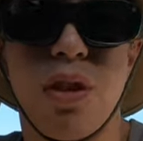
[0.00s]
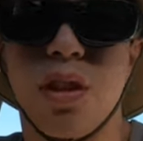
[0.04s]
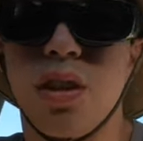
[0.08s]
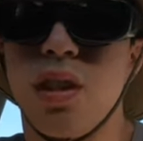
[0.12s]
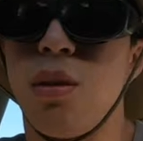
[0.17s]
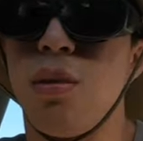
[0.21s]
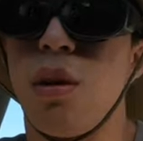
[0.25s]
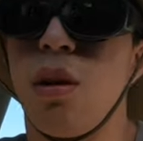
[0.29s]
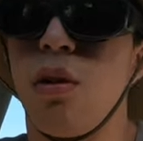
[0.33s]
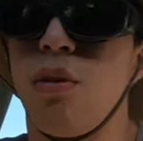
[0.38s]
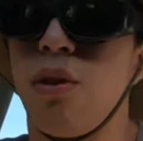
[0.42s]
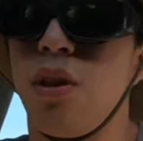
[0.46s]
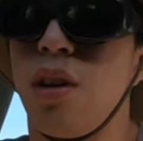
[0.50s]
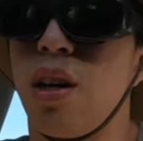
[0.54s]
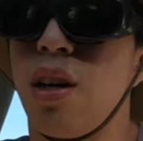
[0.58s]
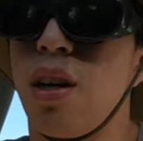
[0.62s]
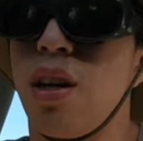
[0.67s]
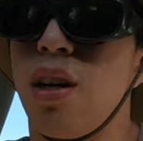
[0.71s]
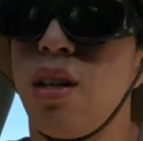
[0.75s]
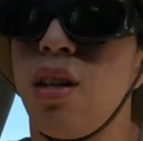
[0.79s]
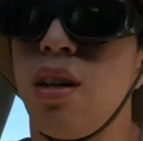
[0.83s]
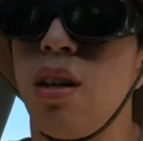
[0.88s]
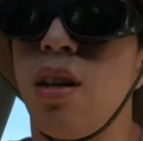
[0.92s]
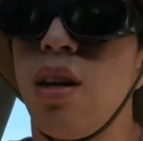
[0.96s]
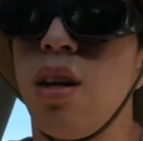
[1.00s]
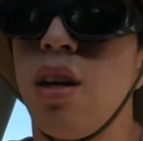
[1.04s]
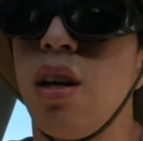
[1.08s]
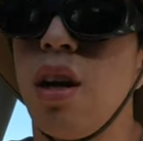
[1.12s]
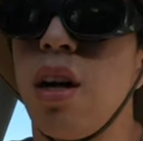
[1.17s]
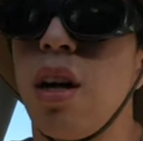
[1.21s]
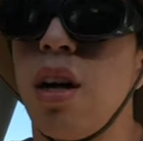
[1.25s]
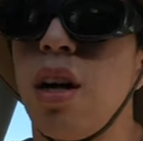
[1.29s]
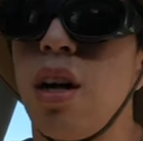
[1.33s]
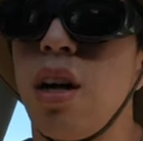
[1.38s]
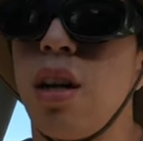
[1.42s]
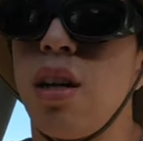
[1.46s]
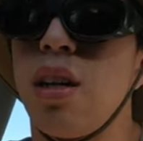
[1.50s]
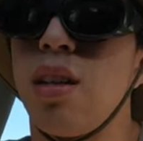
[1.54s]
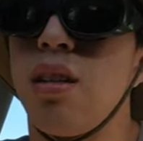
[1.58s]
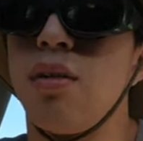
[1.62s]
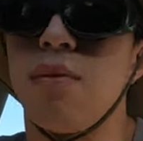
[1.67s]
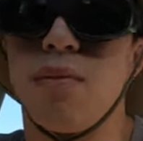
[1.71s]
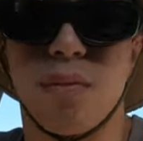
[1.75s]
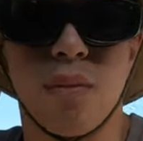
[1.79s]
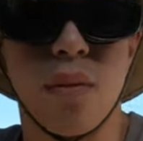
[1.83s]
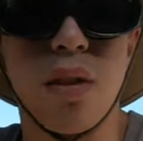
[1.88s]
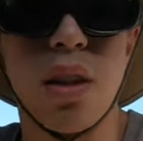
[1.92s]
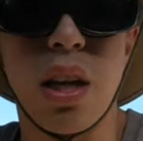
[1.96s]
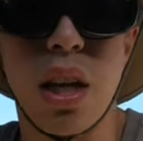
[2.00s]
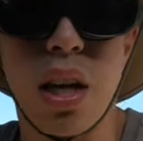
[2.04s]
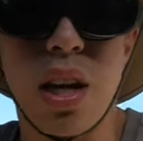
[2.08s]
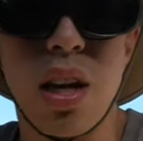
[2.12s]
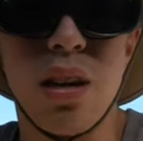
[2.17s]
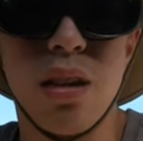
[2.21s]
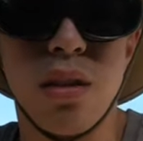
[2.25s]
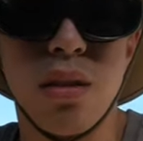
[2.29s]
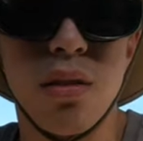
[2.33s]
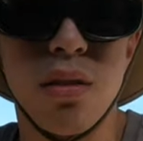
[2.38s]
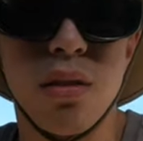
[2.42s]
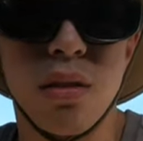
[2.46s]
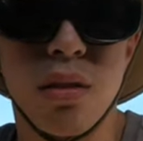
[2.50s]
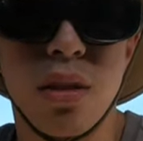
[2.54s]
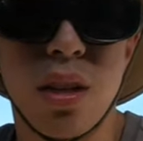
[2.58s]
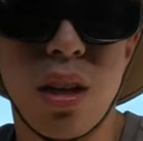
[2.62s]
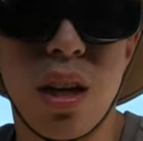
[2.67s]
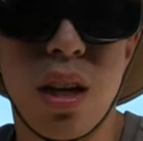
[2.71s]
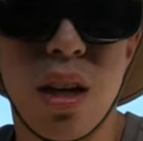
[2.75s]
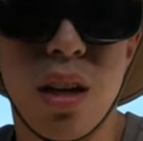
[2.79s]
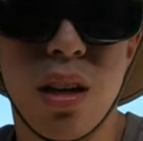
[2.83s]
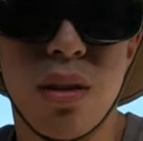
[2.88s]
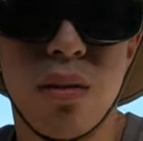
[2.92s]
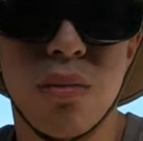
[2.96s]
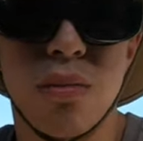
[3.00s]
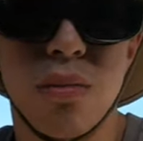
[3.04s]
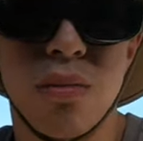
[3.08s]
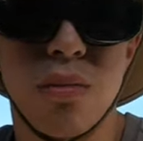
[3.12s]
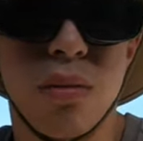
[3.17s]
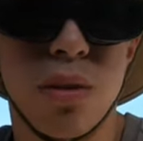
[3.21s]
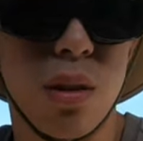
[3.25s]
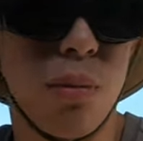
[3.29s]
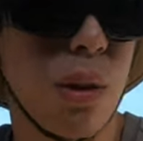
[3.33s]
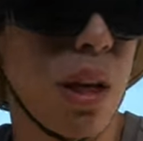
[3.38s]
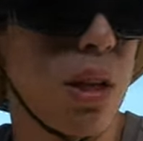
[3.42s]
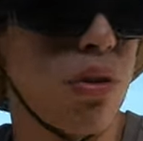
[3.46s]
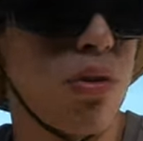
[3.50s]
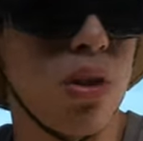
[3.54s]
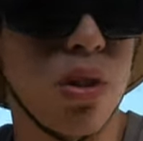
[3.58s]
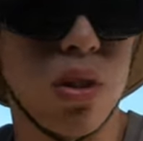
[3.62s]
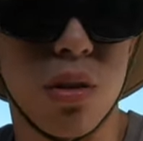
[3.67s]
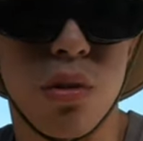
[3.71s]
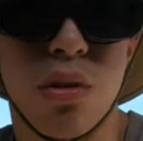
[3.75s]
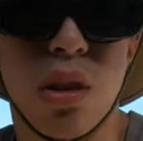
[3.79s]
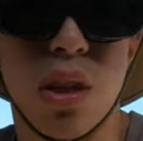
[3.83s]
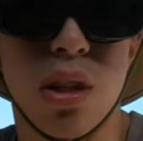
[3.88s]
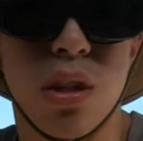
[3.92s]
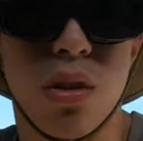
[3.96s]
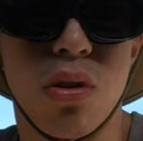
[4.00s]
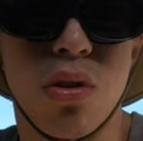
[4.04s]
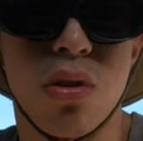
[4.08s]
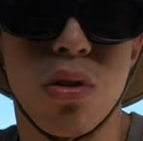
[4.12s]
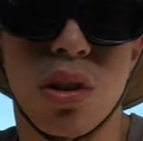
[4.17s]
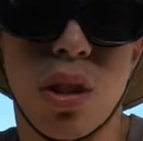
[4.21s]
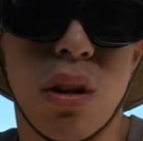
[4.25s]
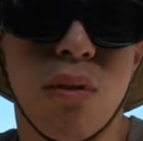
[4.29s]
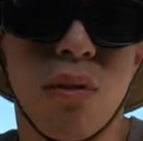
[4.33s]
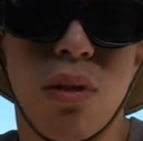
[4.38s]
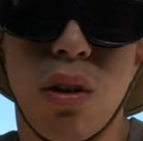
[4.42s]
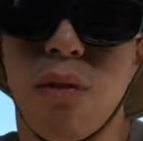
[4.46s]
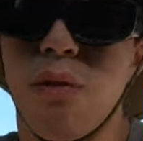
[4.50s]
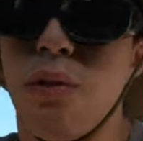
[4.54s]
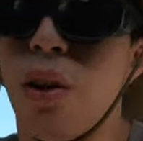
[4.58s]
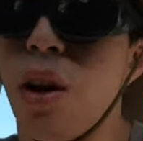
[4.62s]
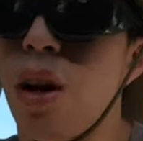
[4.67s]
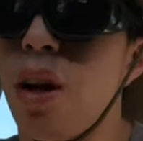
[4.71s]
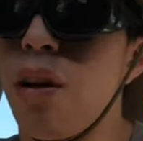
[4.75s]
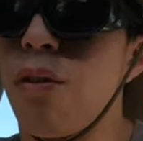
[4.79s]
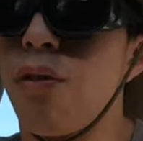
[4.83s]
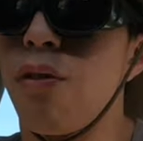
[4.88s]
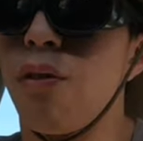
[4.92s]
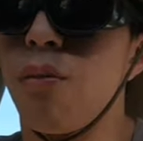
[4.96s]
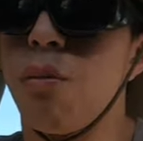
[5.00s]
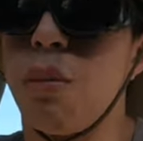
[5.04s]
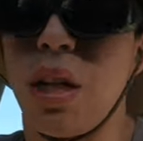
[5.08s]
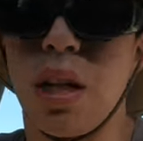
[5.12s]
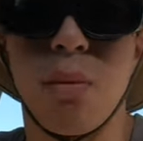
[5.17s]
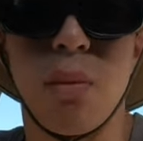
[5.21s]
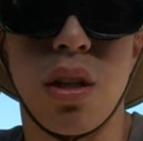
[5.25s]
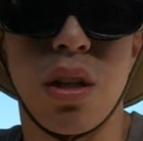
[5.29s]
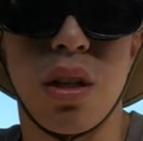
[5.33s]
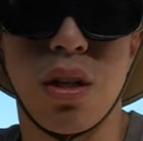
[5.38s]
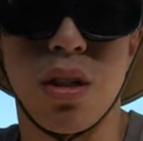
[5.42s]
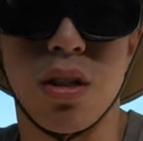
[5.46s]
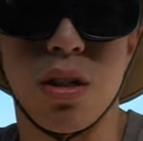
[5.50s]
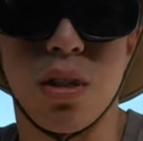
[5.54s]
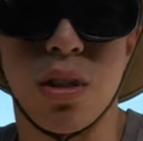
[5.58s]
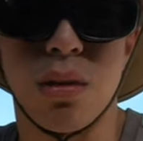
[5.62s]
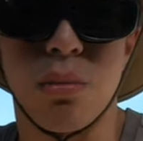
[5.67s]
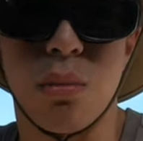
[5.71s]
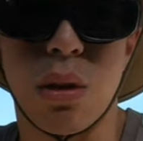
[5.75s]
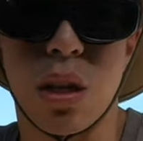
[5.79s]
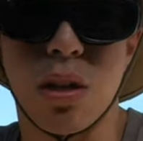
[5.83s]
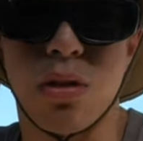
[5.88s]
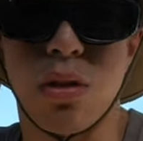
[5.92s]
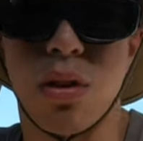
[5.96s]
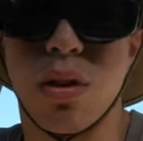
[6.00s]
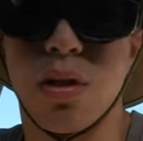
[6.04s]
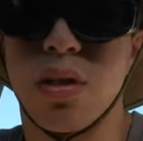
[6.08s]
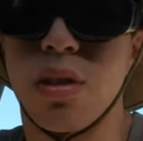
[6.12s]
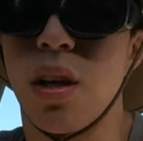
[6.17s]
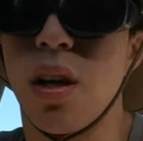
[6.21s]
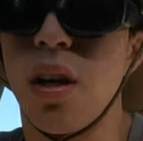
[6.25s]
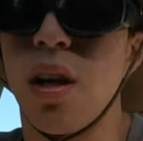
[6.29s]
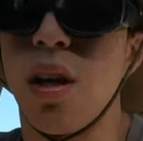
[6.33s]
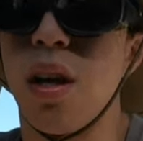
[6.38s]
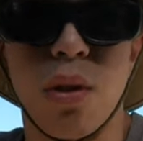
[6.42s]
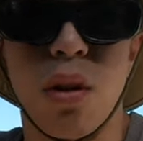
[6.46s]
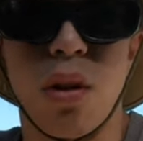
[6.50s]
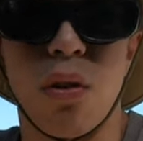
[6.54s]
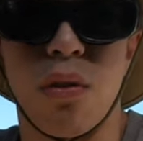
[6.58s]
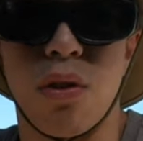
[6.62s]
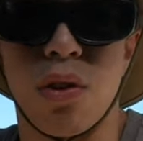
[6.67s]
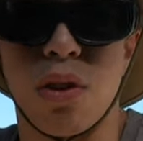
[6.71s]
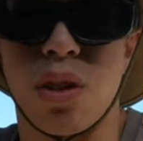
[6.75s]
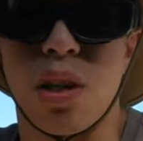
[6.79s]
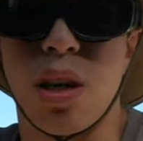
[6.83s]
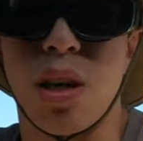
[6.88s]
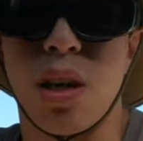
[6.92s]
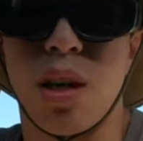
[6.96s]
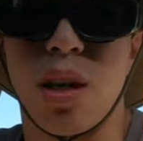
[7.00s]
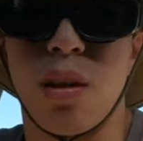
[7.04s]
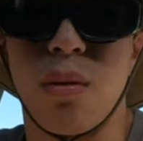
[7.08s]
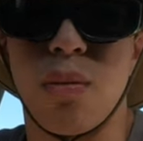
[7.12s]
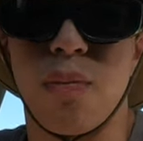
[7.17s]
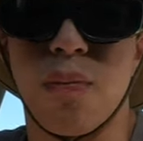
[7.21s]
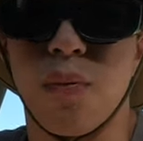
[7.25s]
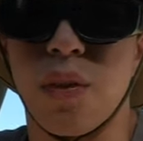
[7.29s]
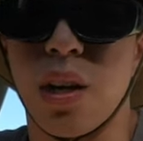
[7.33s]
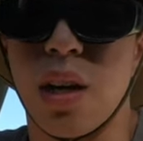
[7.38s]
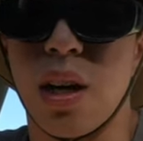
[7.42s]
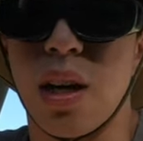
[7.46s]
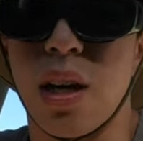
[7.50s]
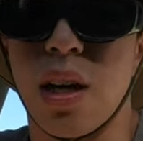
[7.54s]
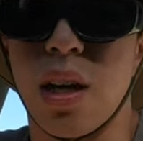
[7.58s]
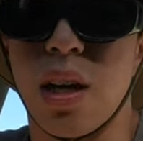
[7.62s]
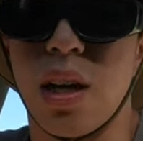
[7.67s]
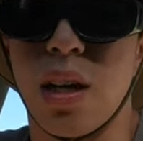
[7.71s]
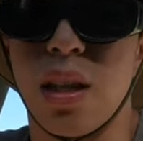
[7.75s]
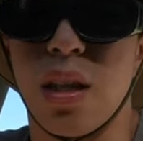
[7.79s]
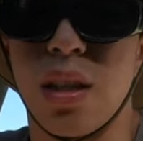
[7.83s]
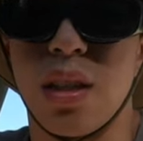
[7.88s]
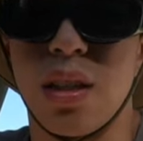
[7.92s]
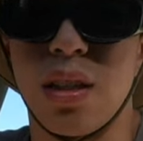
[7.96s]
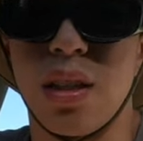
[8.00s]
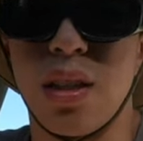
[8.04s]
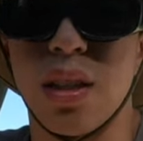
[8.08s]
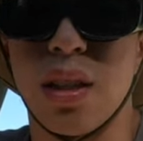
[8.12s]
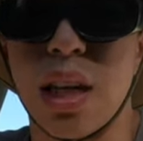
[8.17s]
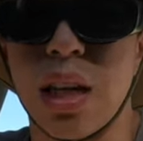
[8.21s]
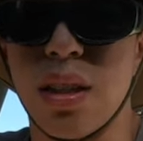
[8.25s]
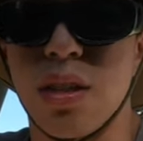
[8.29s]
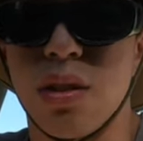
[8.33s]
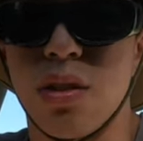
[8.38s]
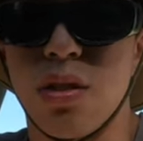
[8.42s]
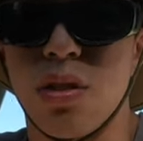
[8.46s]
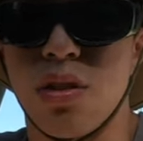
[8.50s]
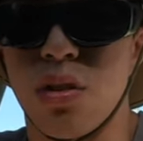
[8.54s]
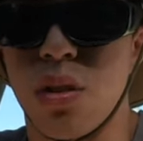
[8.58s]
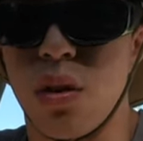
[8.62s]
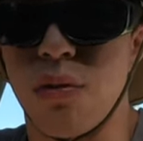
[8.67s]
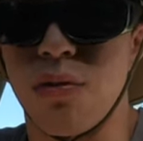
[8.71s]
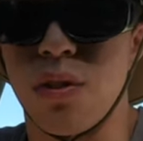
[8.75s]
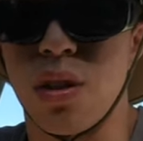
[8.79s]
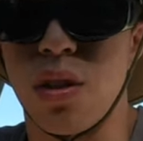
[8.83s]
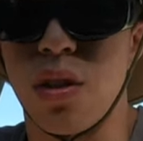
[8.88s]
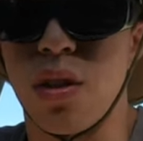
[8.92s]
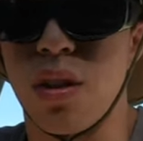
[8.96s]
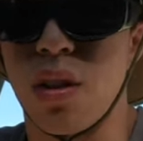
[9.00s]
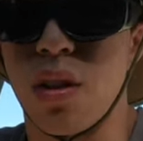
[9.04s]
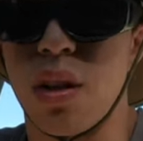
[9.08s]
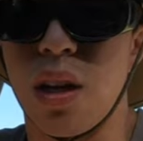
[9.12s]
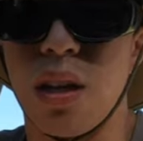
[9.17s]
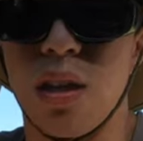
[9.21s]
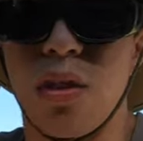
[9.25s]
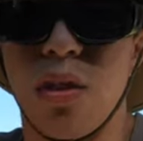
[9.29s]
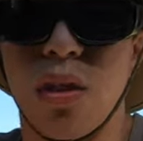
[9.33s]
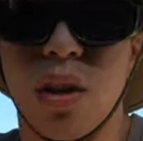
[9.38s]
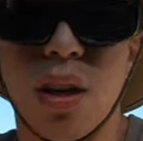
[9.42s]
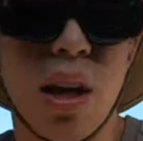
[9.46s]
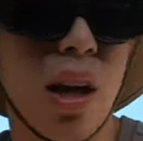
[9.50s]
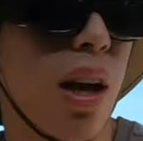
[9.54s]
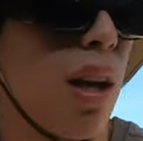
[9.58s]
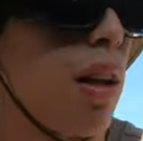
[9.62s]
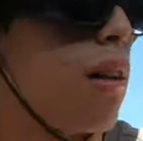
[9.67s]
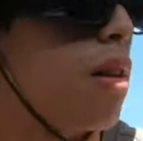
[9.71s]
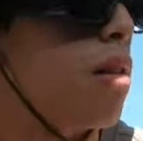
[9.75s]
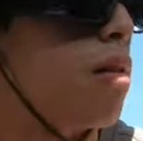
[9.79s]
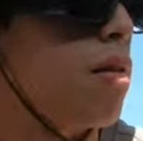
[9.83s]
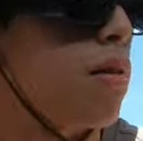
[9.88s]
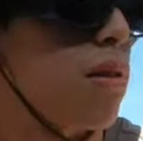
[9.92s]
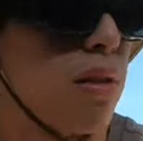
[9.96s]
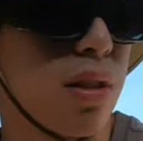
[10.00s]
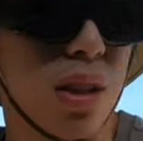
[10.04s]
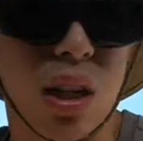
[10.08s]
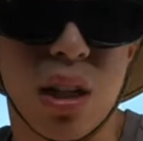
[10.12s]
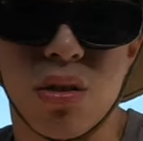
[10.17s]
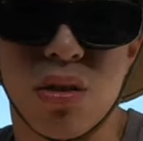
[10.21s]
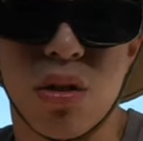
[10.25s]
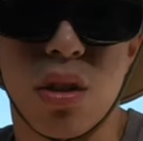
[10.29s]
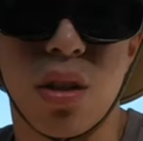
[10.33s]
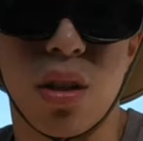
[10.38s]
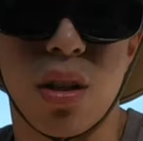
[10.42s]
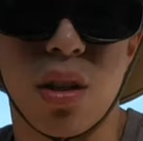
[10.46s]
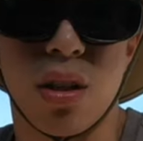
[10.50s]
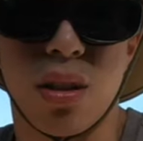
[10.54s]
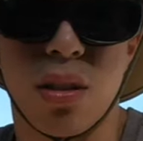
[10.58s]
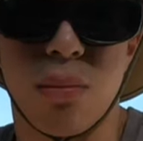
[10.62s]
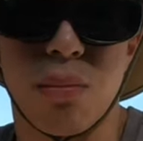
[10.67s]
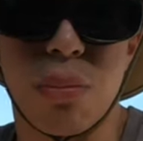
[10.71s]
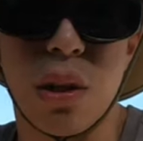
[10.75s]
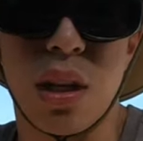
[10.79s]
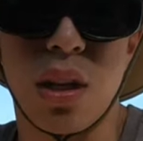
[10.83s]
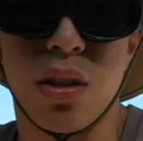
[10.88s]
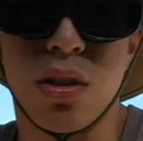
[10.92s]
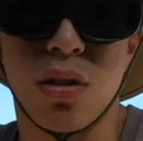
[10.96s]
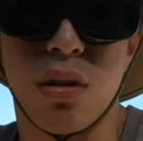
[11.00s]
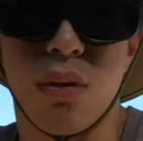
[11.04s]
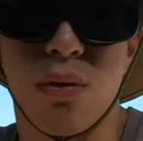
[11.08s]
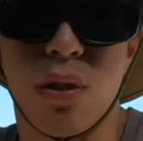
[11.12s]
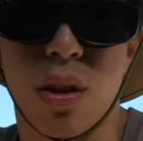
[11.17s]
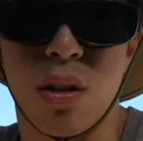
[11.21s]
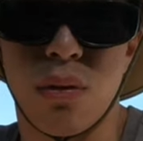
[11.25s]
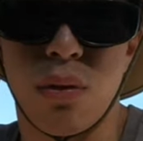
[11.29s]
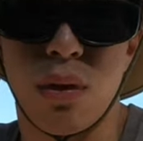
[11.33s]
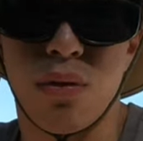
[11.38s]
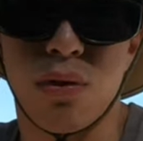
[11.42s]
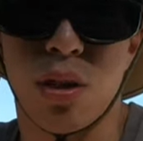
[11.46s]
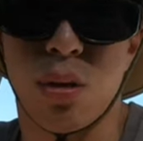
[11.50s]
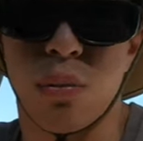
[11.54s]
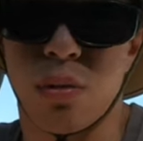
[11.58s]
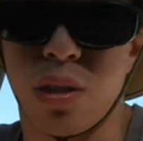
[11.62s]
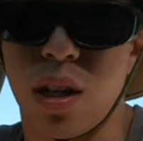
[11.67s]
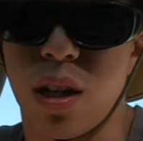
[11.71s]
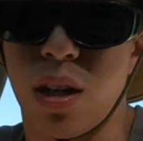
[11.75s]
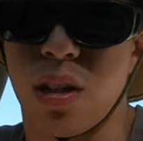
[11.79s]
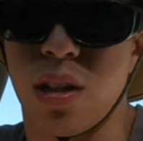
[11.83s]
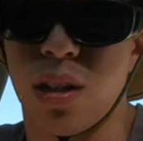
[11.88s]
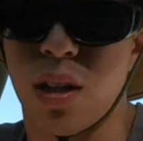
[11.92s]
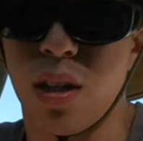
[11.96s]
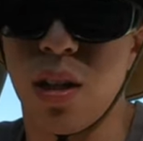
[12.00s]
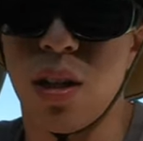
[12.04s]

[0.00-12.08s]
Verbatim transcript: sleep overnight, yeah, the mattress is quite good, 75mm mattress. Over time, it gets softened and you can touch the base of a rooftop tent.